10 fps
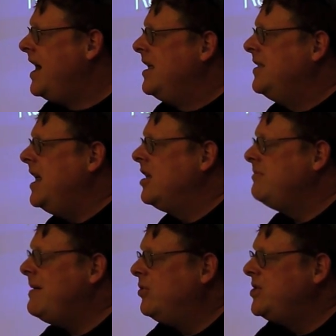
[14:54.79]
Then other
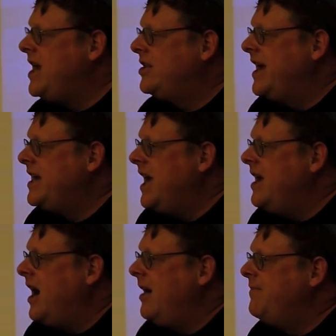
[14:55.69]
people would take like a
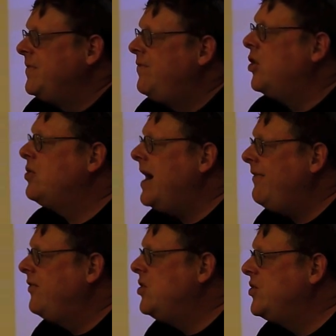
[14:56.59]
photograph
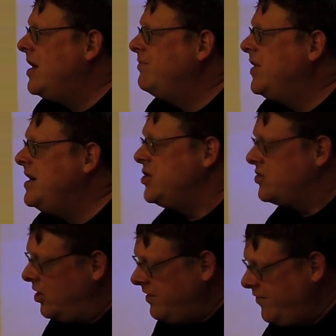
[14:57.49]
of your thumbprint, just
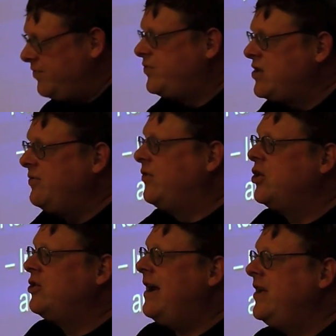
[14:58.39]
show the
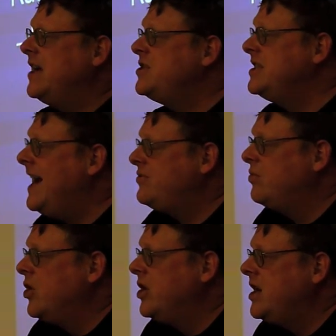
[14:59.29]
photograph against, and that would
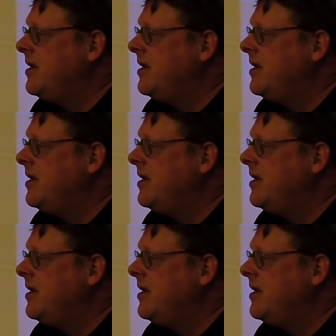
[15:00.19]
work.